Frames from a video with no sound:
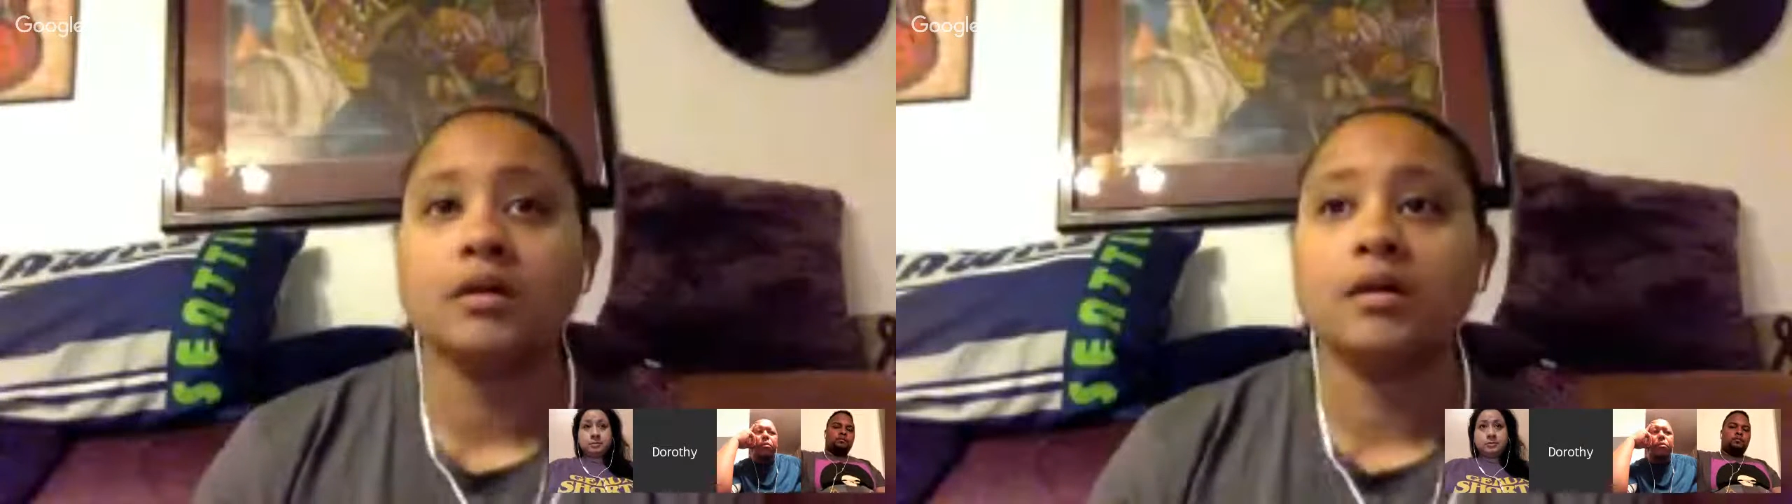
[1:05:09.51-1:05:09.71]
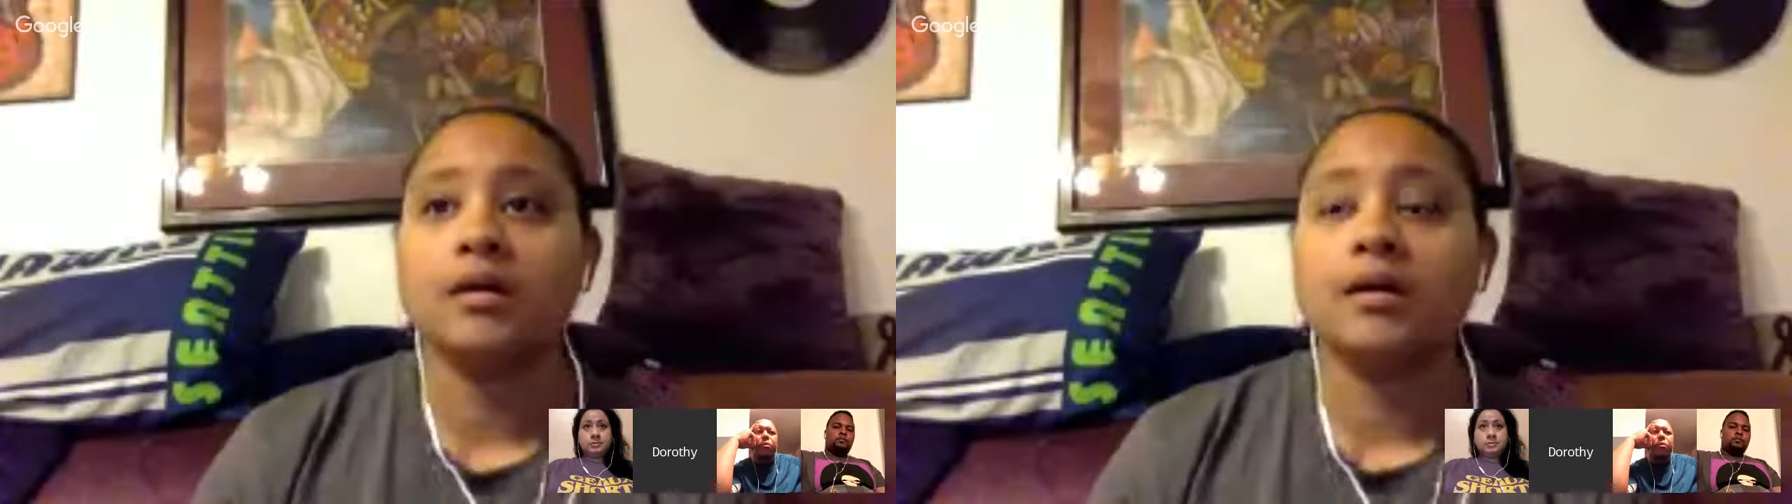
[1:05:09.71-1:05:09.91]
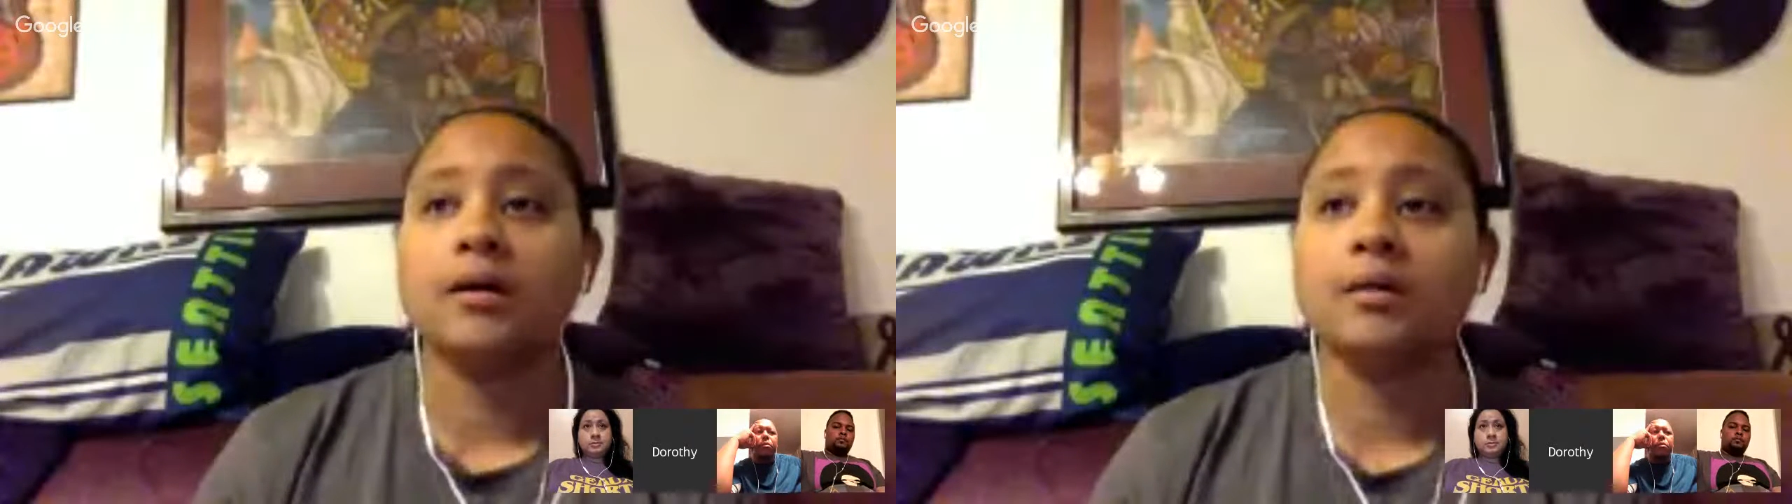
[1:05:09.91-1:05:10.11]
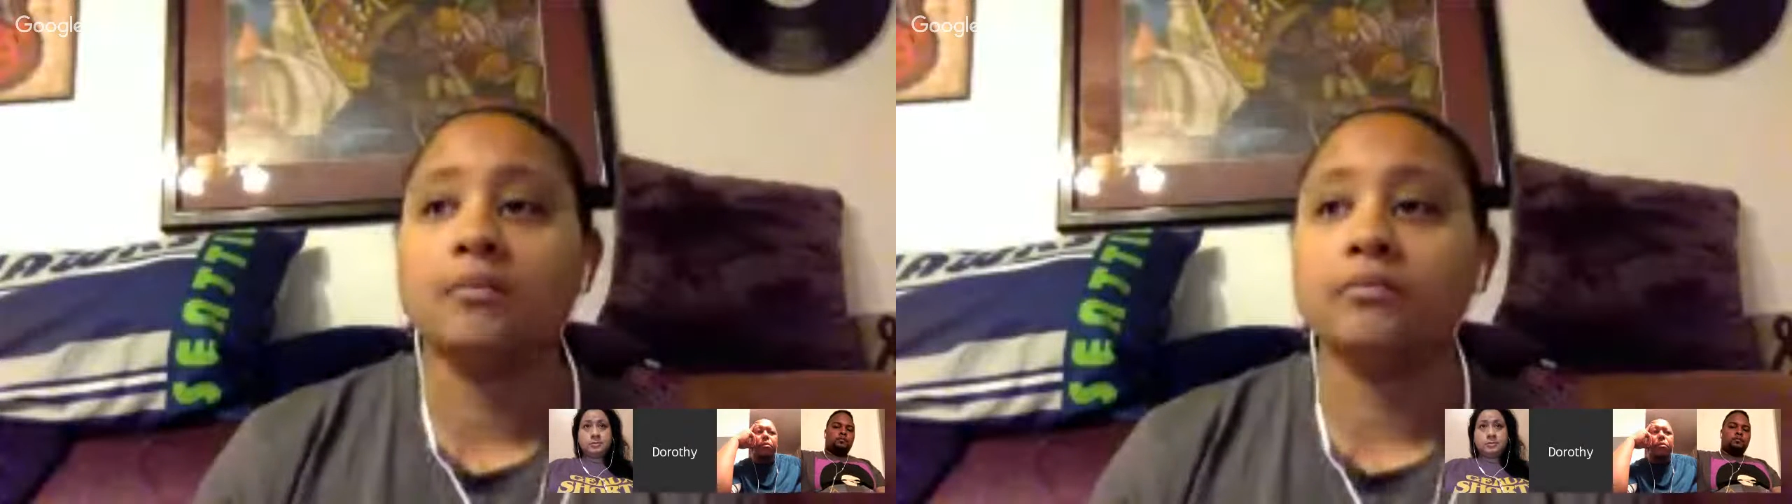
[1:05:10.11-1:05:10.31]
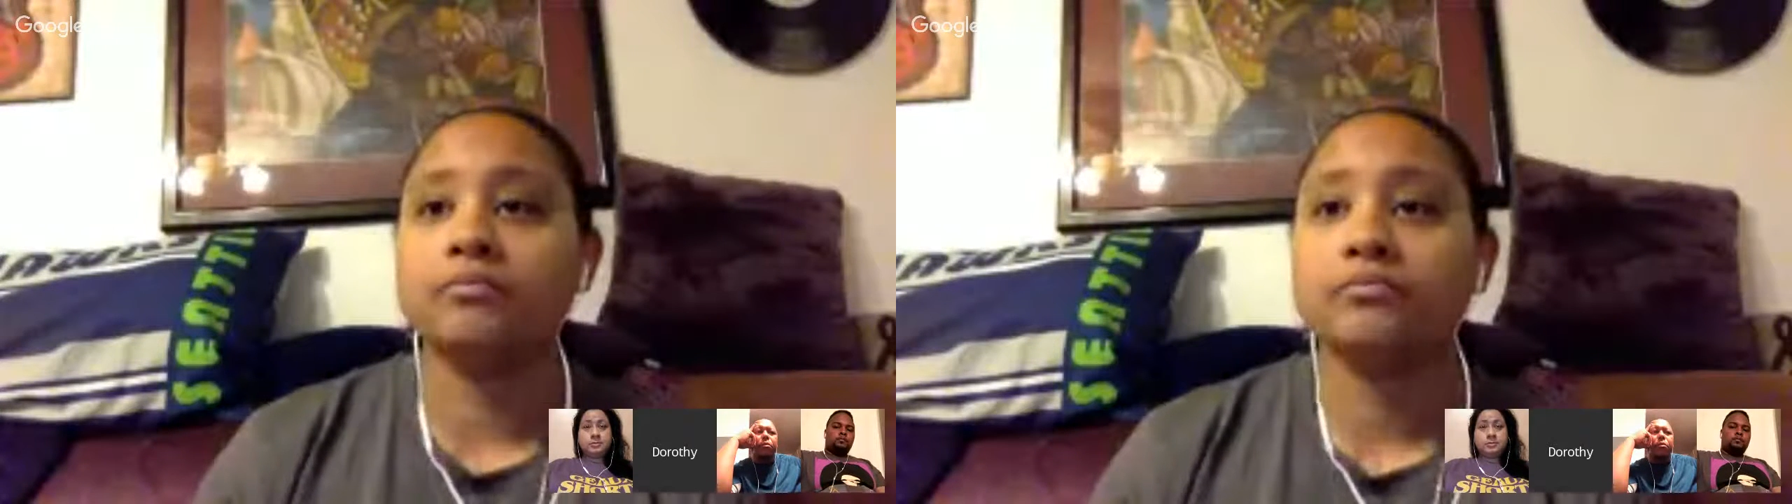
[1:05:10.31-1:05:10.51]

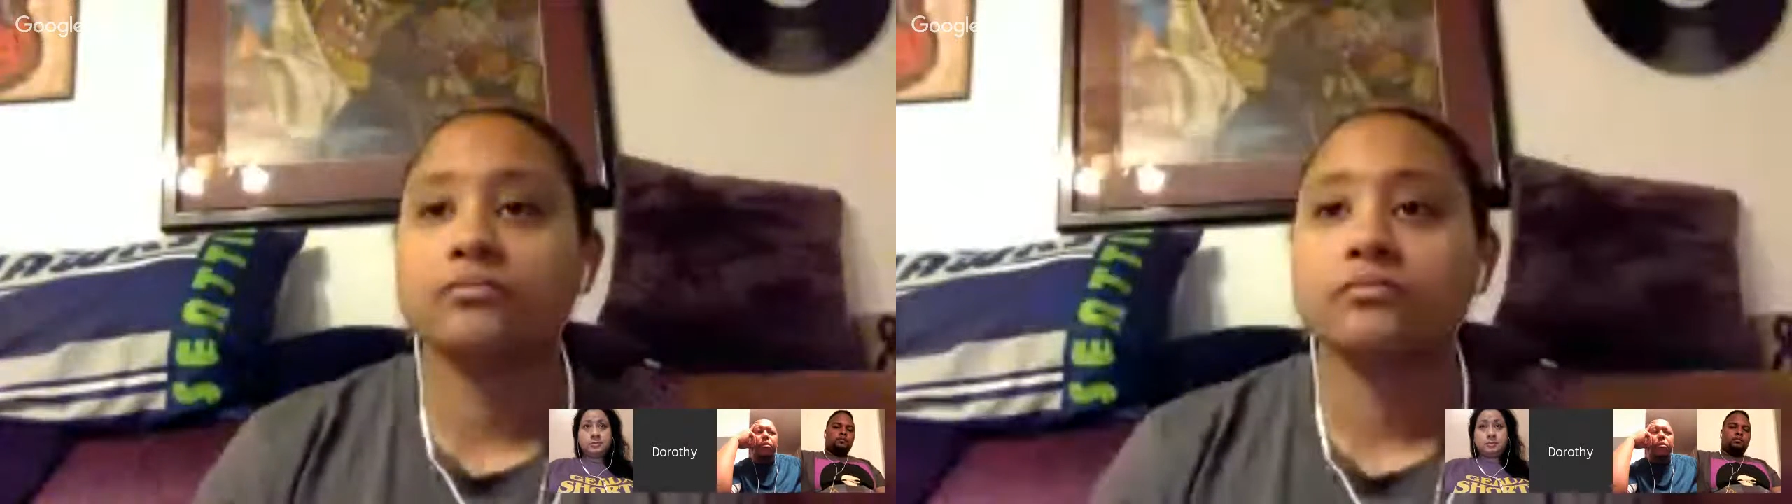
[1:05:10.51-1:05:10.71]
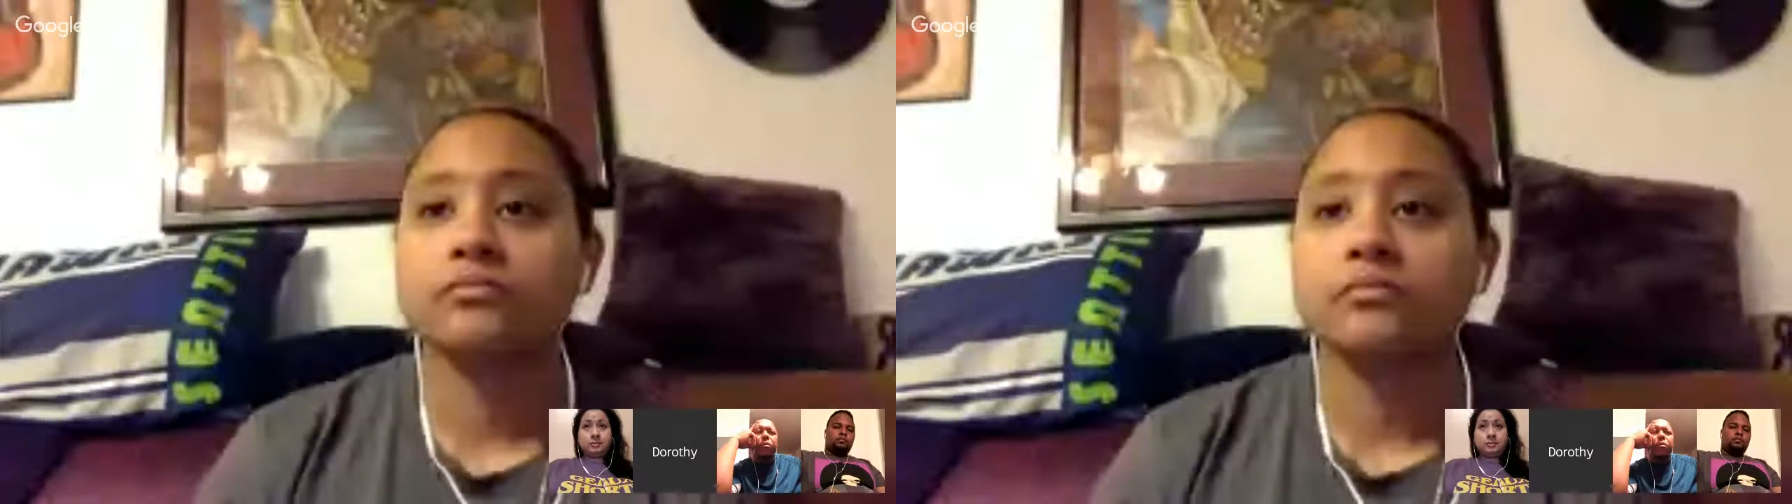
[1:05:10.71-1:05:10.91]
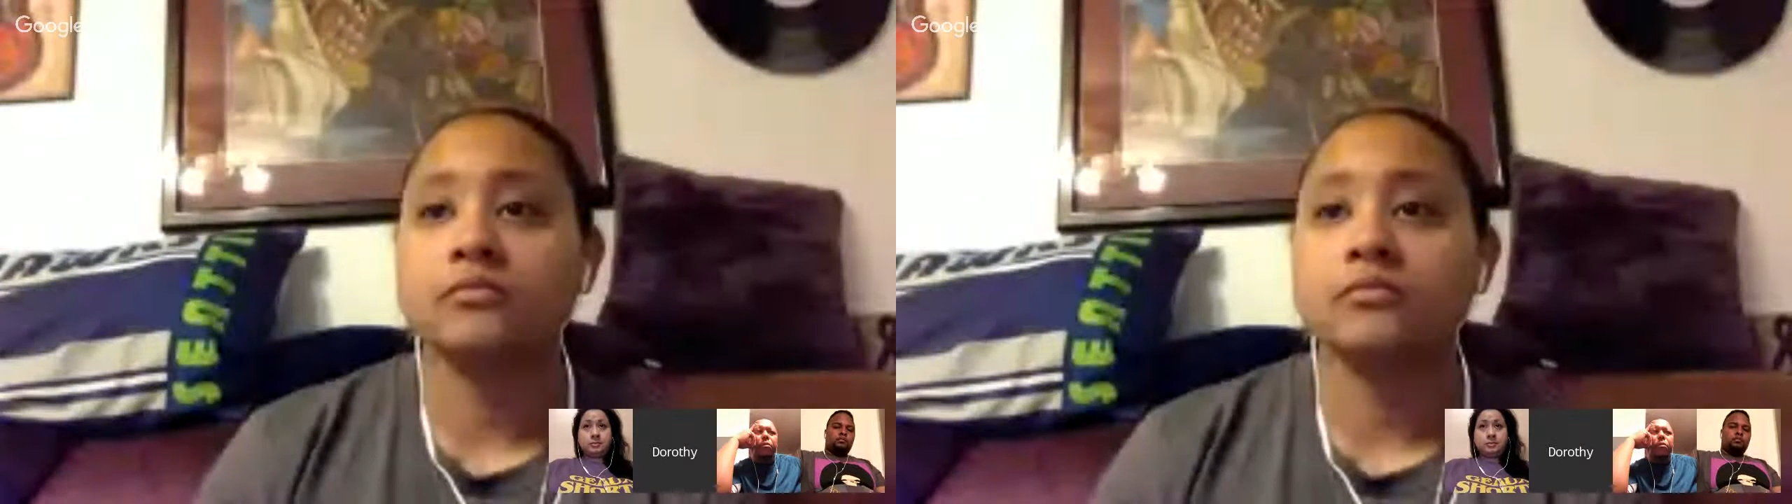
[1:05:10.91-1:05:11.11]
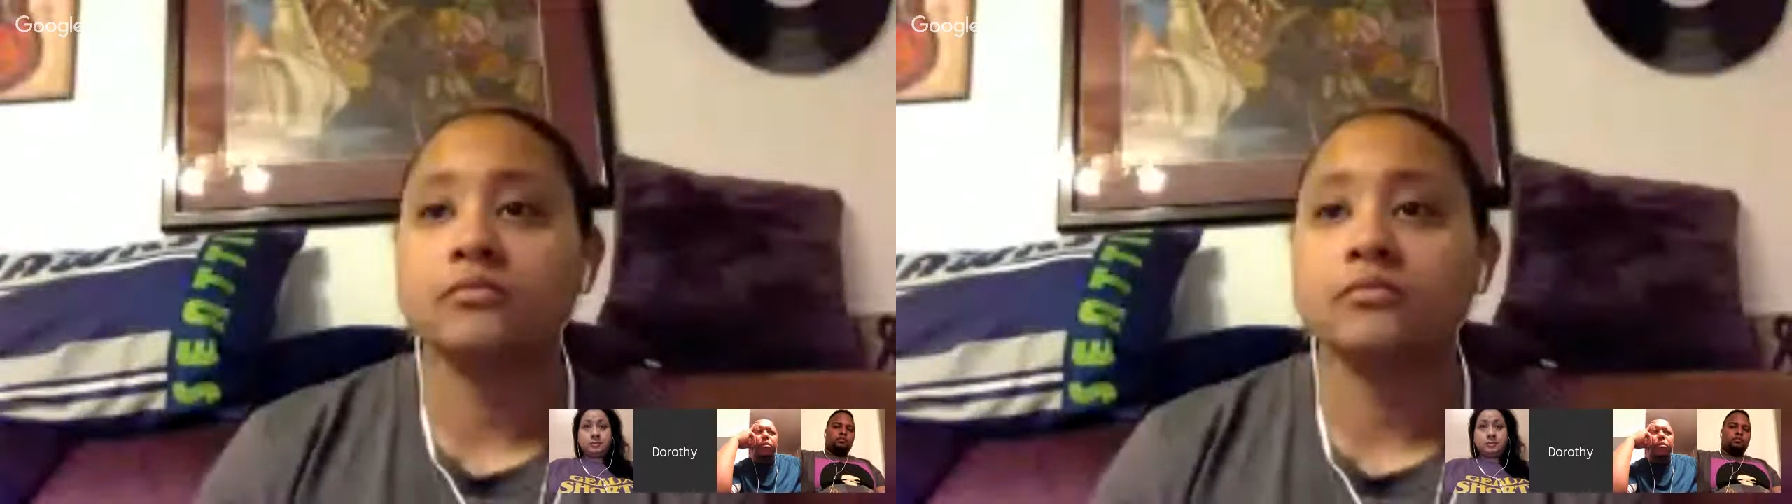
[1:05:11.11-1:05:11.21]
And like